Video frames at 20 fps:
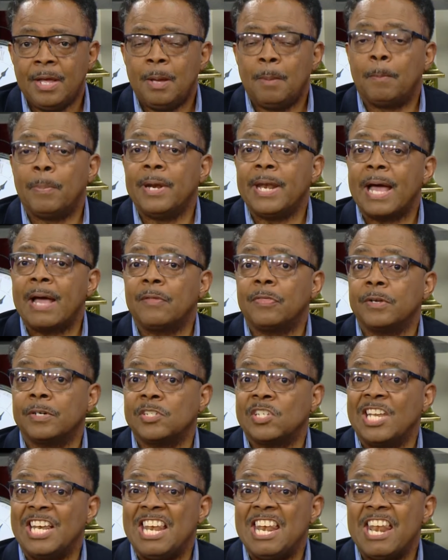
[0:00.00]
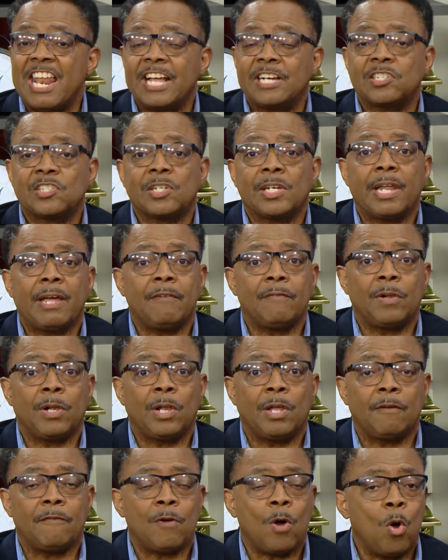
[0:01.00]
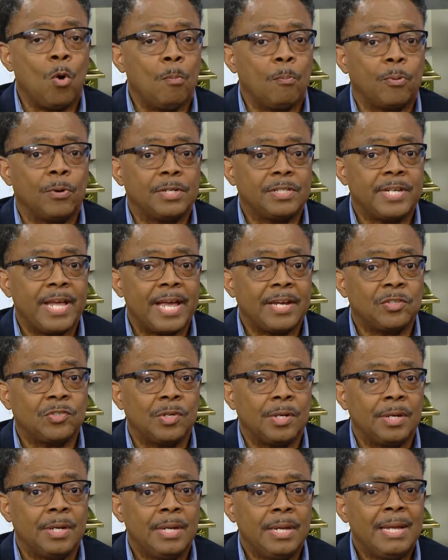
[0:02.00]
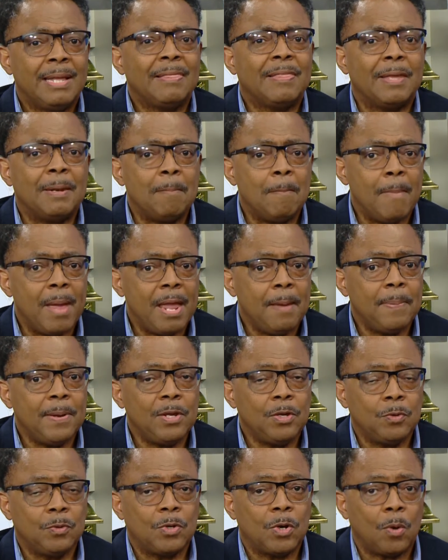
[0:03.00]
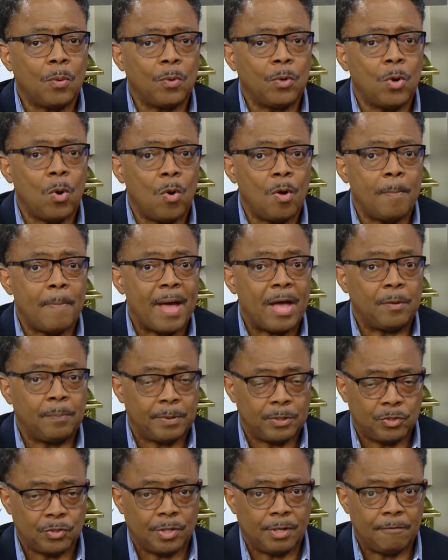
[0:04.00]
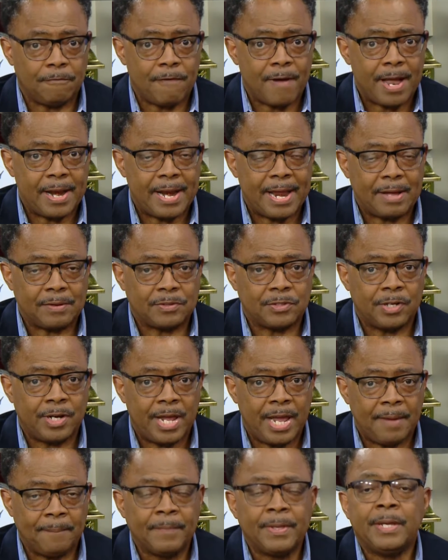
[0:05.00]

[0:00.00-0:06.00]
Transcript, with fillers: But now there's a next level of home protection that maybe you don't know about, but you're going to find out today.